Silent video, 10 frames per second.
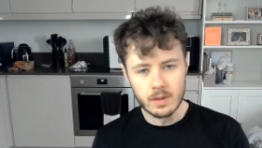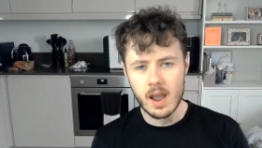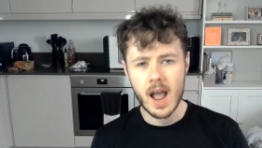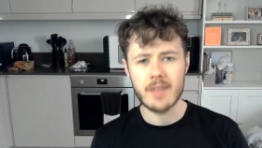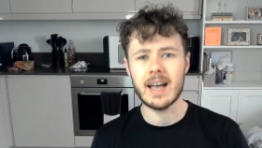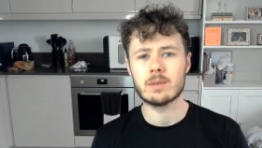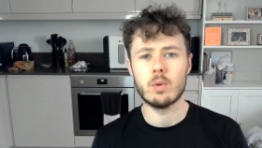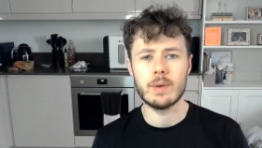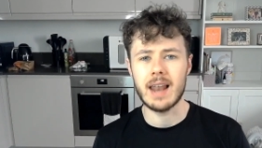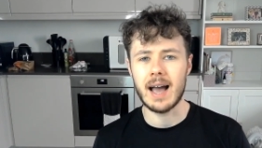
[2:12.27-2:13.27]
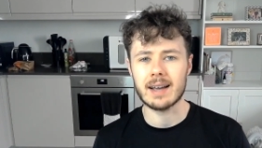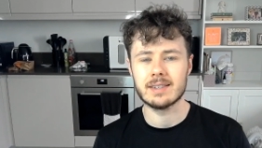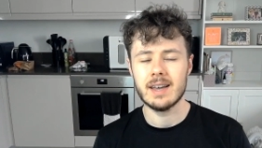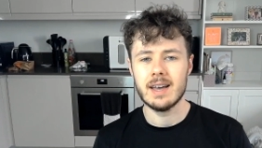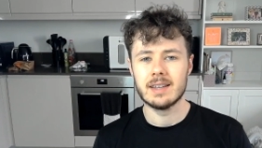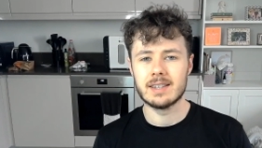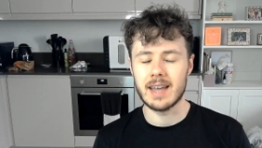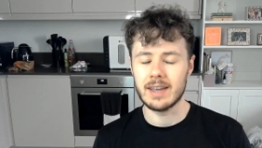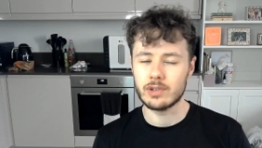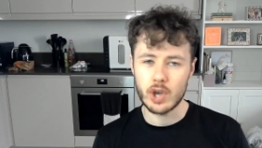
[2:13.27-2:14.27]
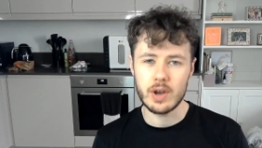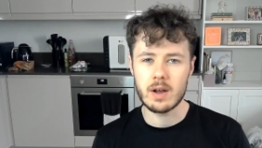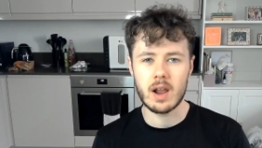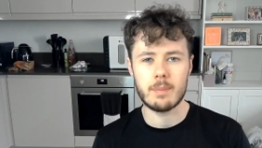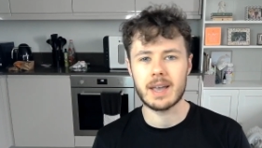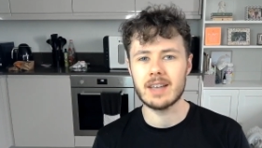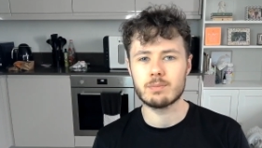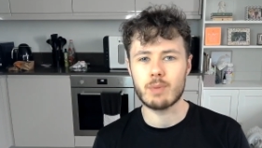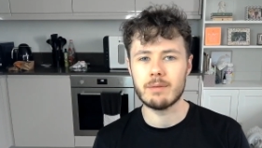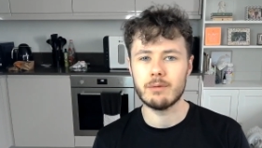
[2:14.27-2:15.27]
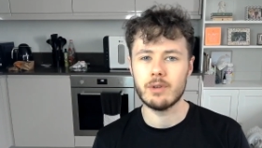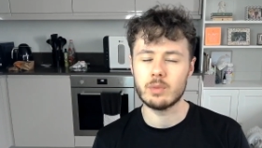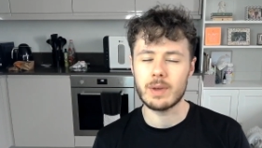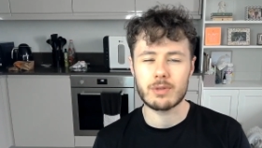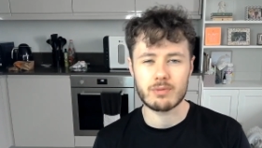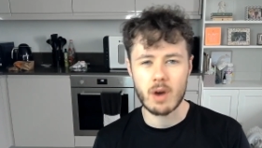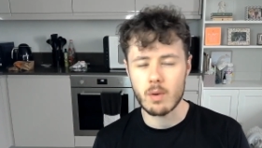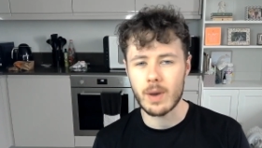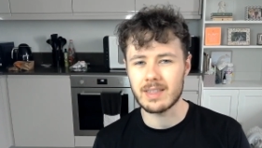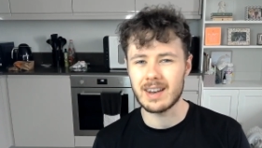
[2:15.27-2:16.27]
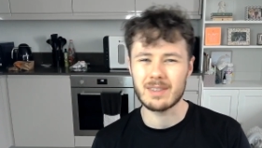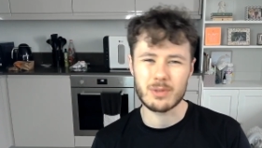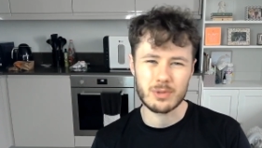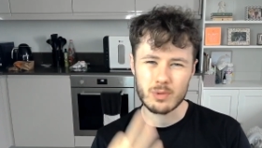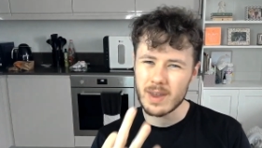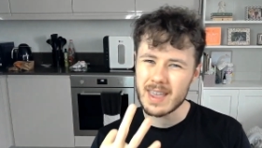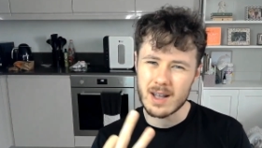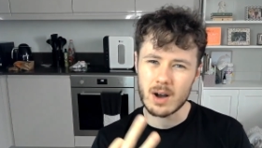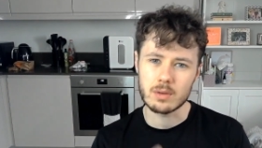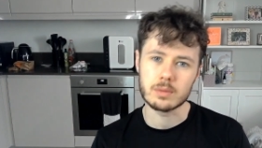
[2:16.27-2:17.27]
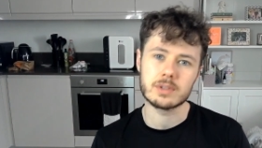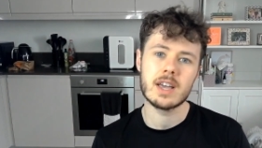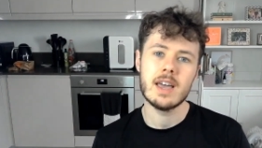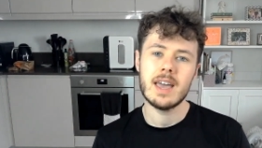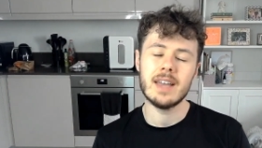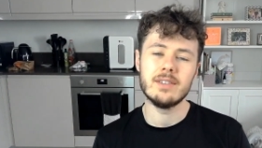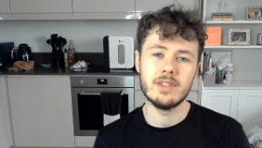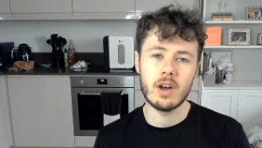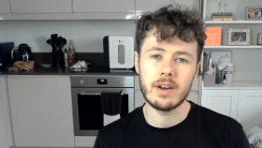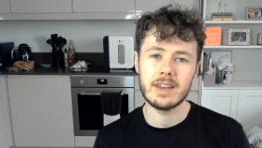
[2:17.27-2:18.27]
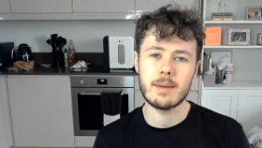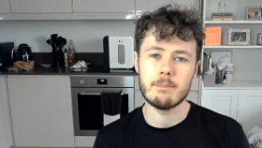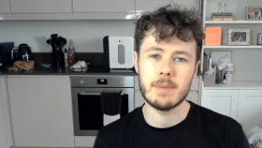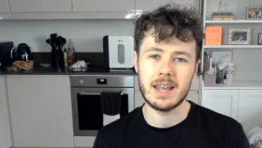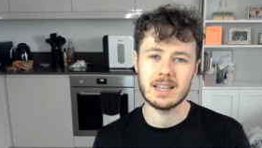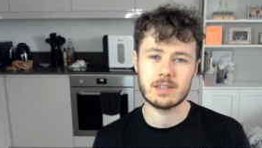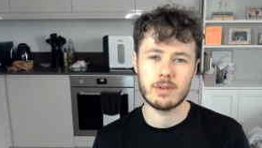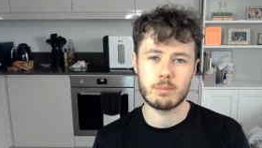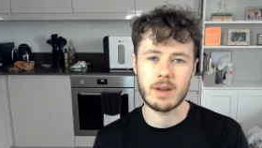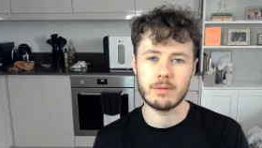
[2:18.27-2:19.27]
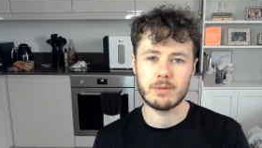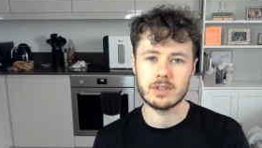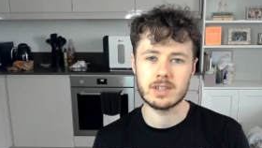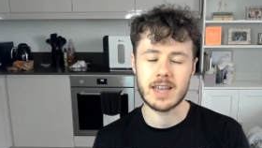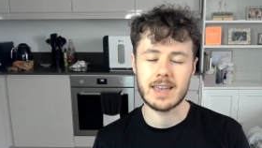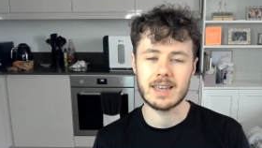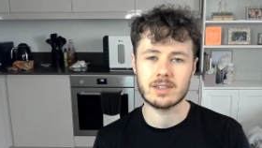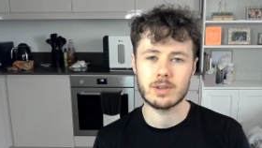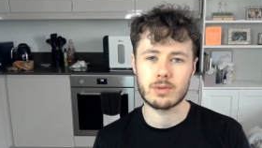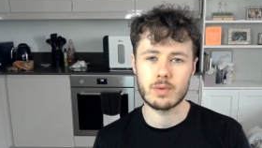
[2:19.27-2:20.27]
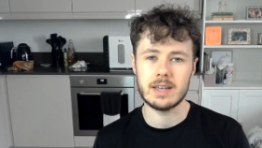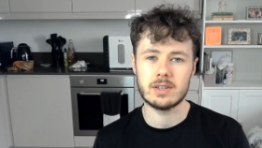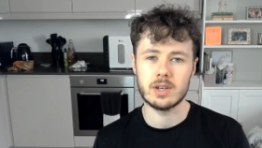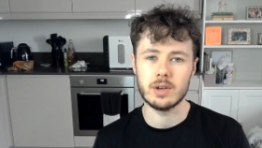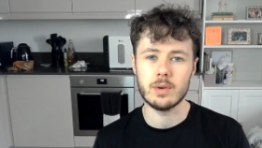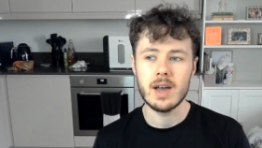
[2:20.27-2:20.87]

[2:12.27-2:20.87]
And that's what we lacked today. 2-0 up against Brentford. We throw away the lead. 3 goals in 9 minutes for Brentford to take it to 3-2.